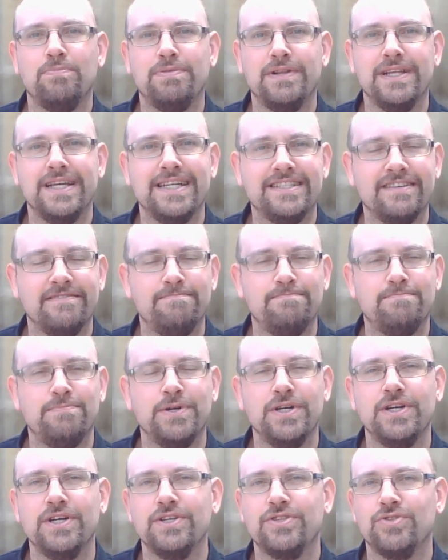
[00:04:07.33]
place of
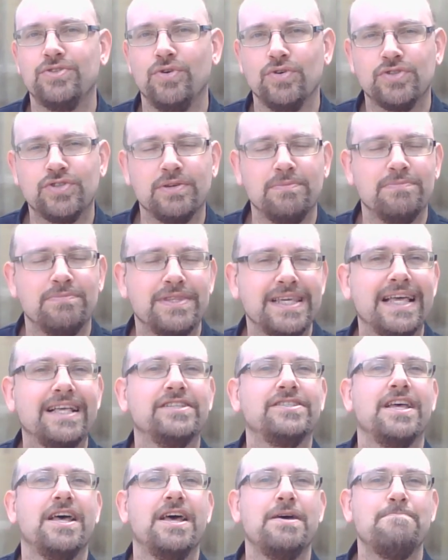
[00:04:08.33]
birth or something
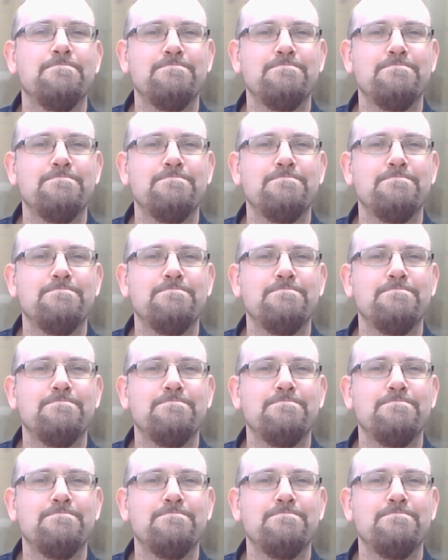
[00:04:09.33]
else